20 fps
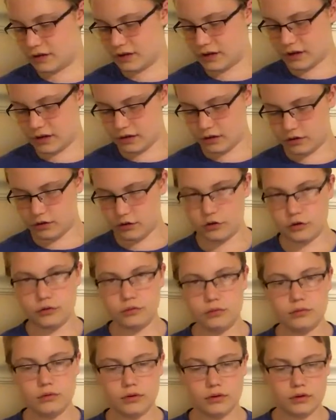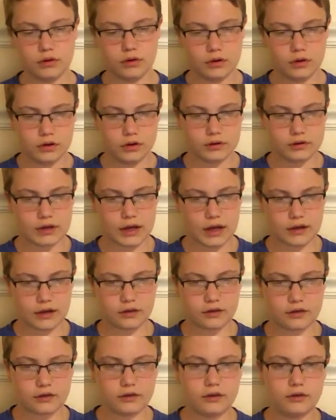have to get a new
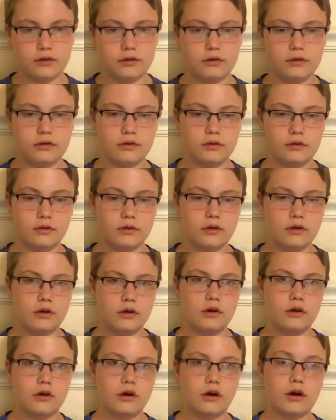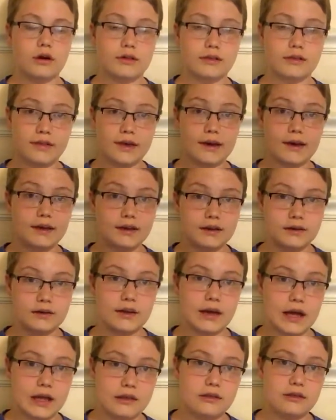desk, a
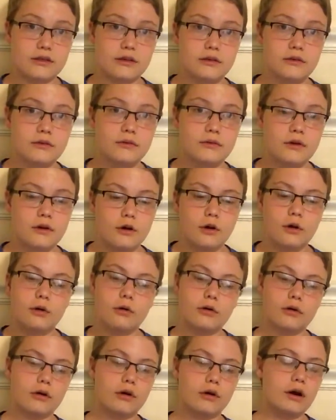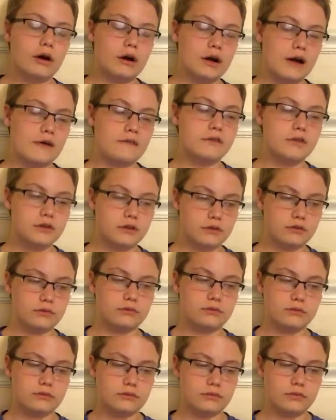second desk, or I'll have
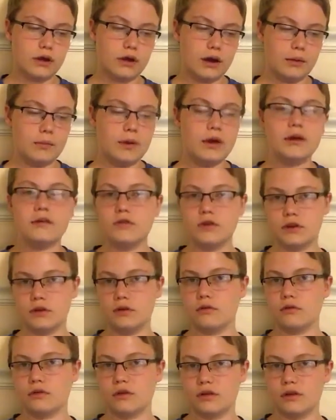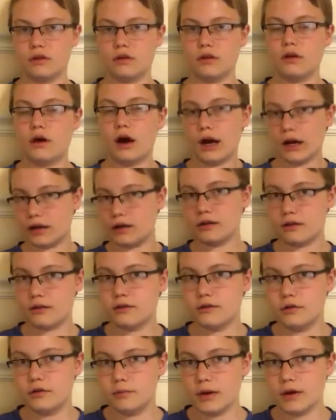to not make videos on it. I
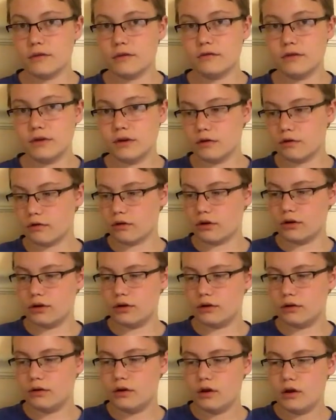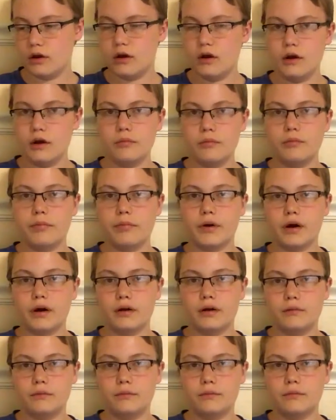can still make videos on it,
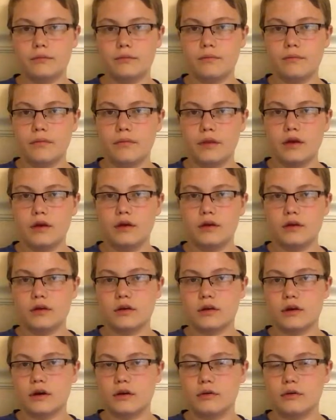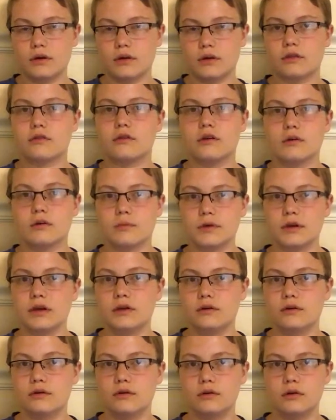but you know it's gonna
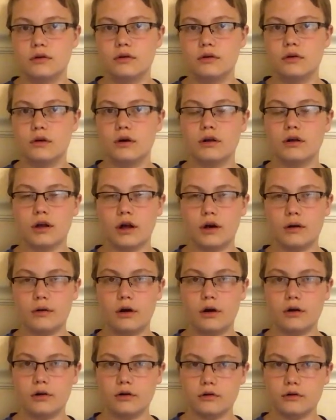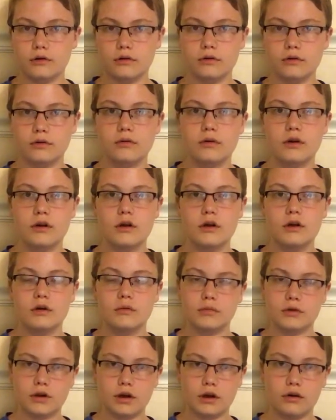be a lot harder
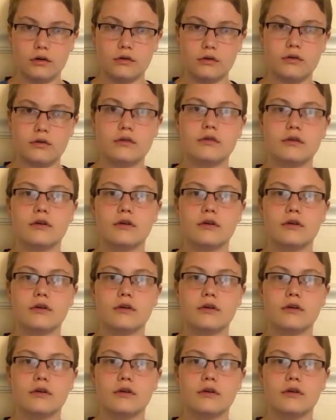because